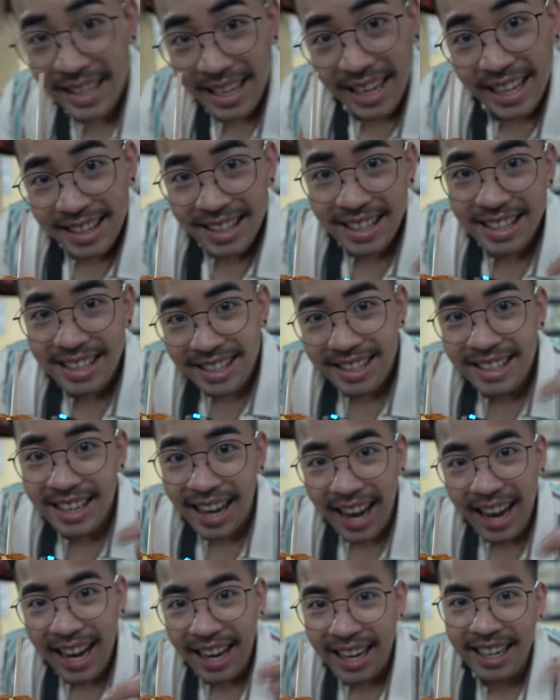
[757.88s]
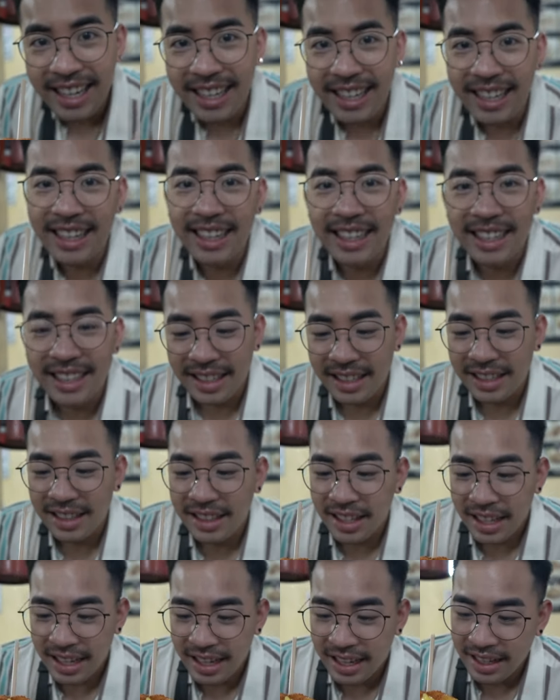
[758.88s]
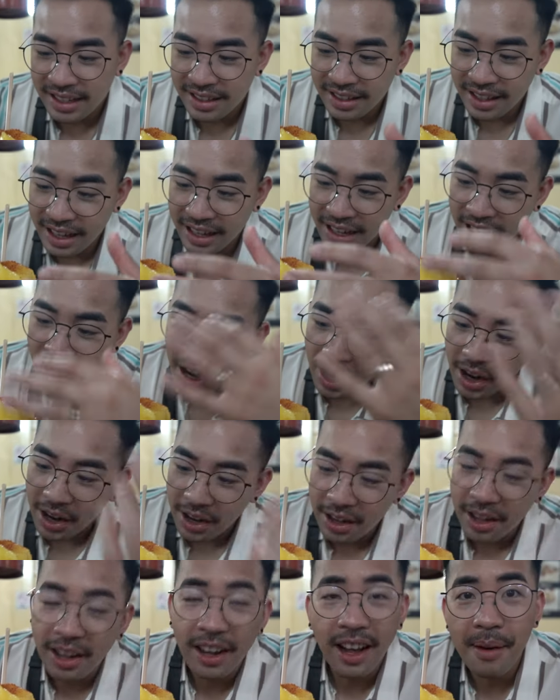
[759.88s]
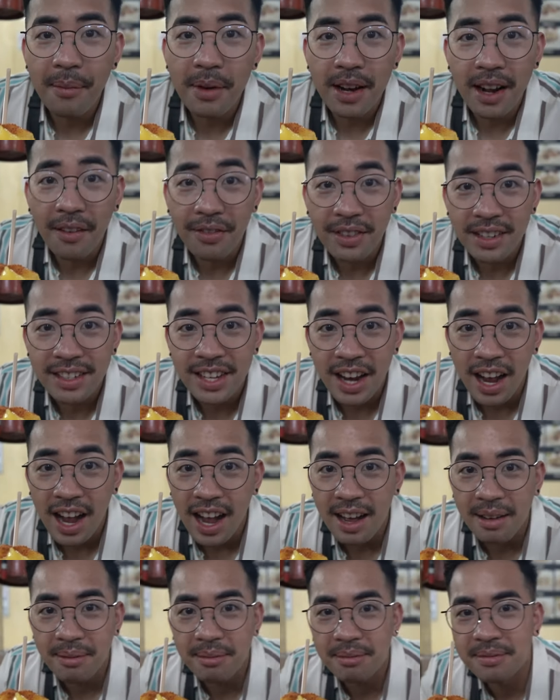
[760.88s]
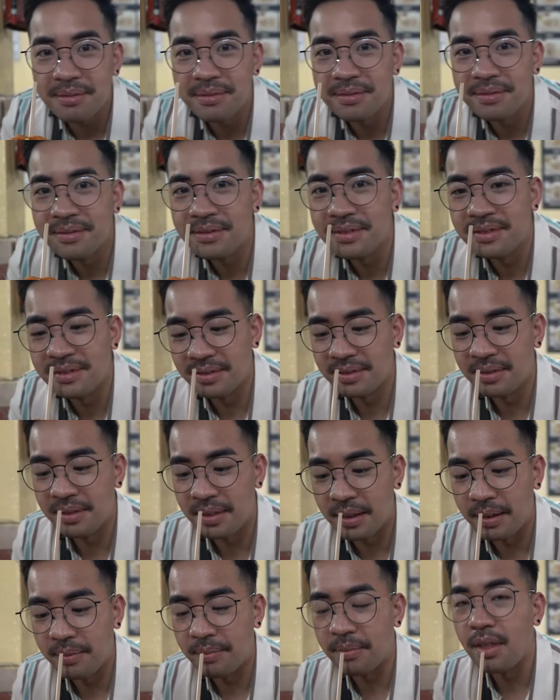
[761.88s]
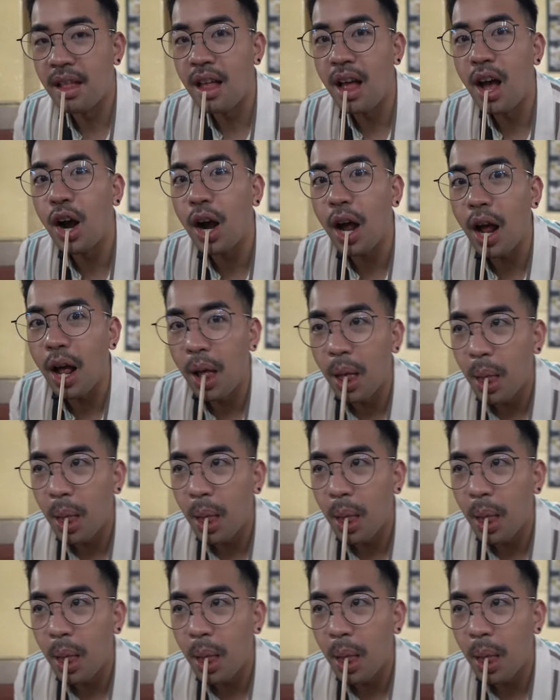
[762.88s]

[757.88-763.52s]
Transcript: It's insane. It's like coming off the top. Okay.